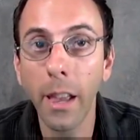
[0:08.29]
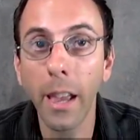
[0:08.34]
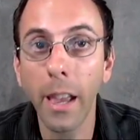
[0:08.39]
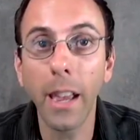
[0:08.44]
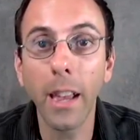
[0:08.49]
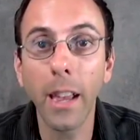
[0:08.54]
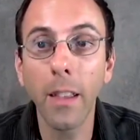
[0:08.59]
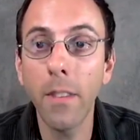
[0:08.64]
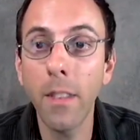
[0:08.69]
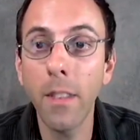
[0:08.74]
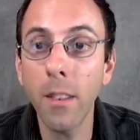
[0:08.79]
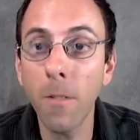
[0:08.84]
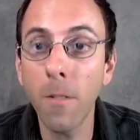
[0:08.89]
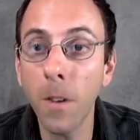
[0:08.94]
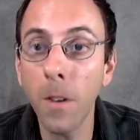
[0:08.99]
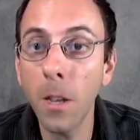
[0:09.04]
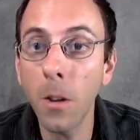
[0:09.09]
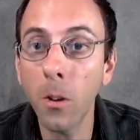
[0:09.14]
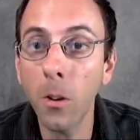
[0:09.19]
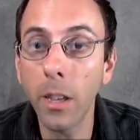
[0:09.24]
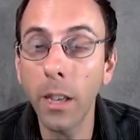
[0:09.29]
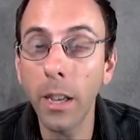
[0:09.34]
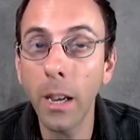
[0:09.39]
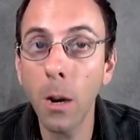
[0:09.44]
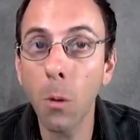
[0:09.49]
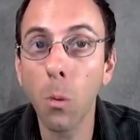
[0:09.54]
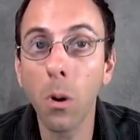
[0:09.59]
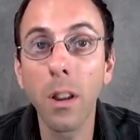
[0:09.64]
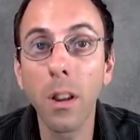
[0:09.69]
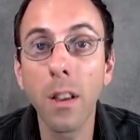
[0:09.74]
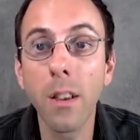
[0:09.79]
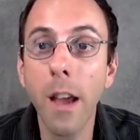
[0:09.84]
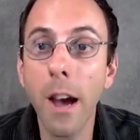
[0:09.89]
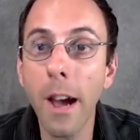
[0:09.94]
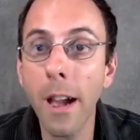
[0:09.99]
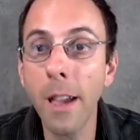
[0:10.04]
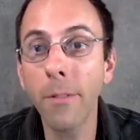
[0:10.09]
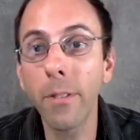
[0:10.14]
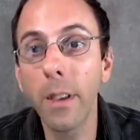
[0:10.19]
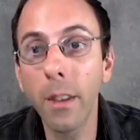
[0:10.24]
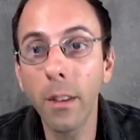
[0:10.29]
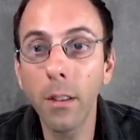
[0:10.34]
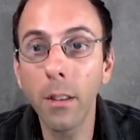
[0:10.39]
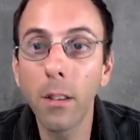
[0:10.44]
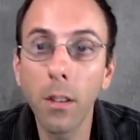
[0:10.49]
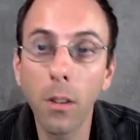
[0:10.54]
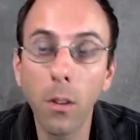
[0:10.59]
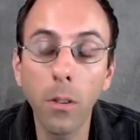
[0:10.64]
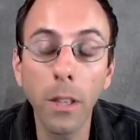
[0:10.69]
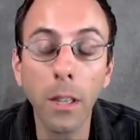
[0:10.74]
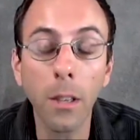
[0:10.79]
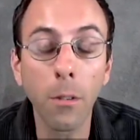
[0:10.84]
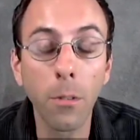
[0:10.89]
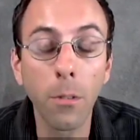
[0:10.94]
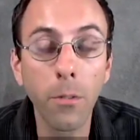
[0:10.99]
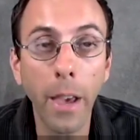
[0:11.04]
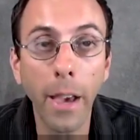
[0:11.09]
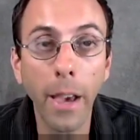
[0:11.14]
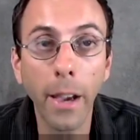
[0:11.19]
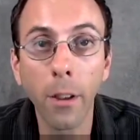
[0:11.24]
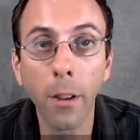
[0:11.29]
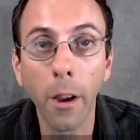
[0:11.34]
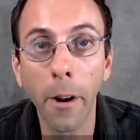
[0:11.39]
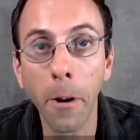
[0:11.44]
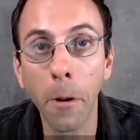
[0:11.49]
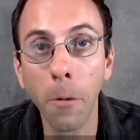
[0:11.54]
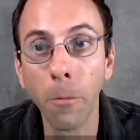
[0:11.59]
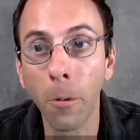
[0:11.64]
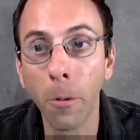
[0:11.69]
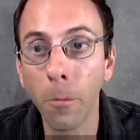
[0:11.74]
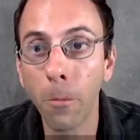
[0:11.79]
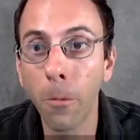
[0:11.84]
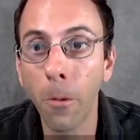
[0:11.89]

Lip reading: And this video here, we're going to dive into the effect of